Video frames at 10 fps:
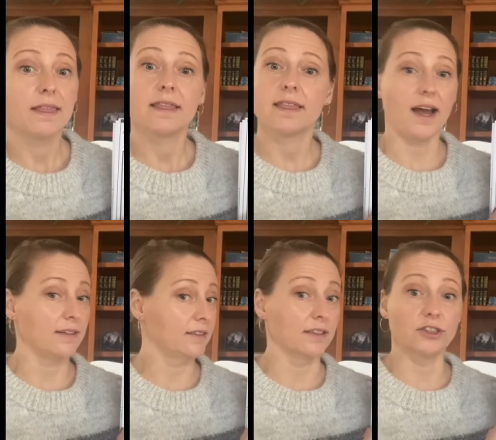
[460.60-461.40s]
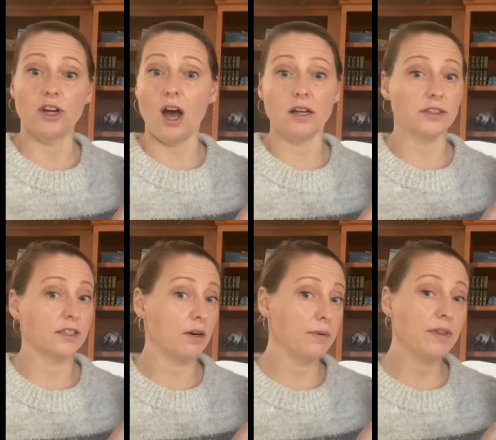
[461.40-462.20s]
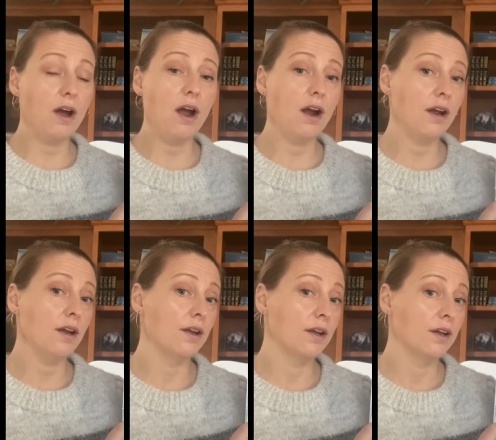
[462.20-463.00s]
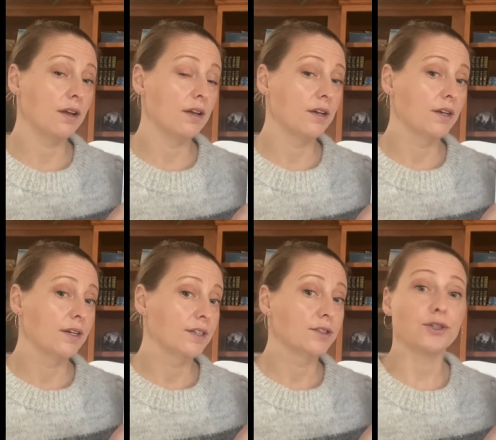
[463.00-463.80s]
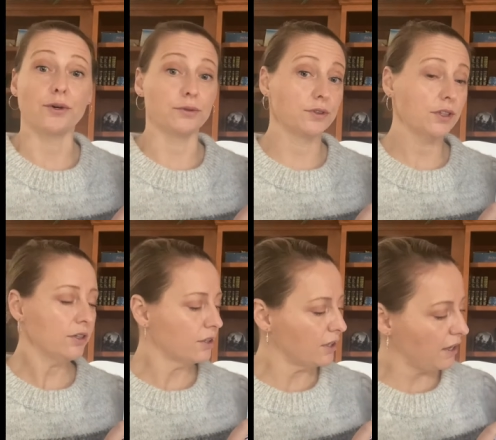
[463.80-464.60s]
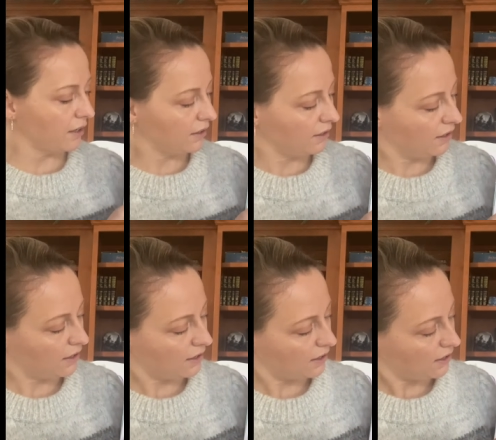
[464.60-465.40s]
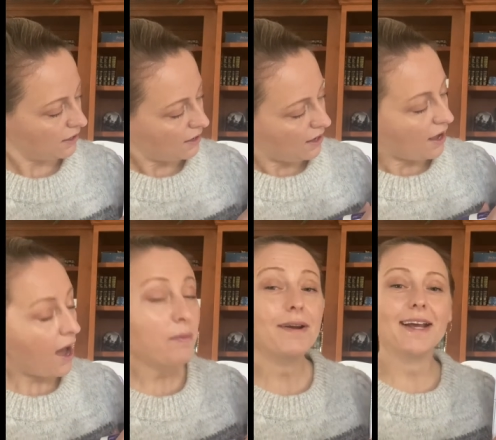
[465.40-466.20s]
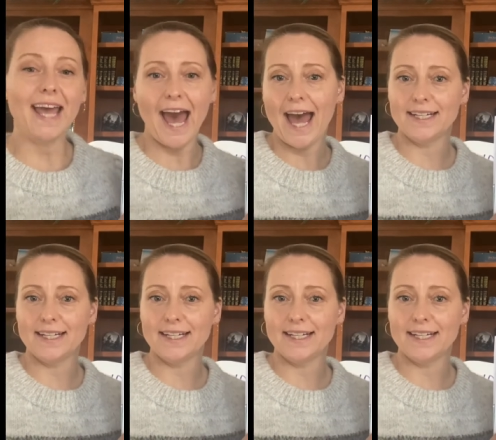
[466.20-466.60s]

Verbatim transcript: That does not start with R. Don't circle it. How about a cat?